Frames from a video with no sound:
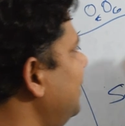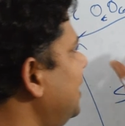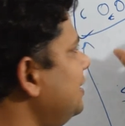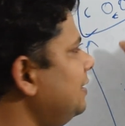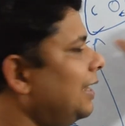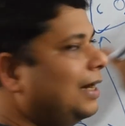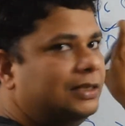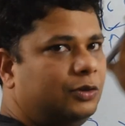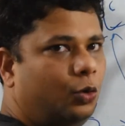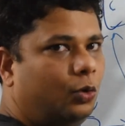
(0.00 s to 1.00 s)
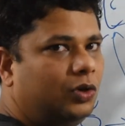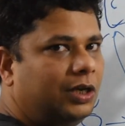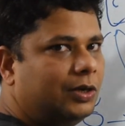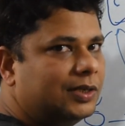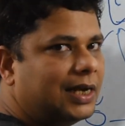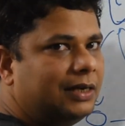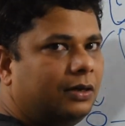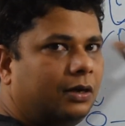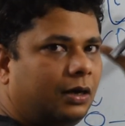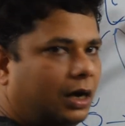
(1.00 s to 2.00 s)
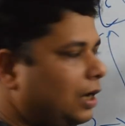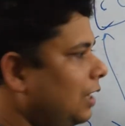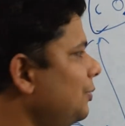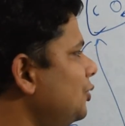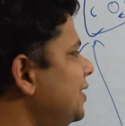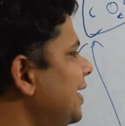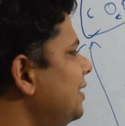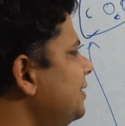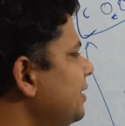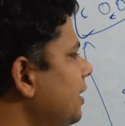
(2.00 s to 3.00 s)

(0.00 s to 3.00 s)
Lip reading: because there is no leukocyte or immune cells,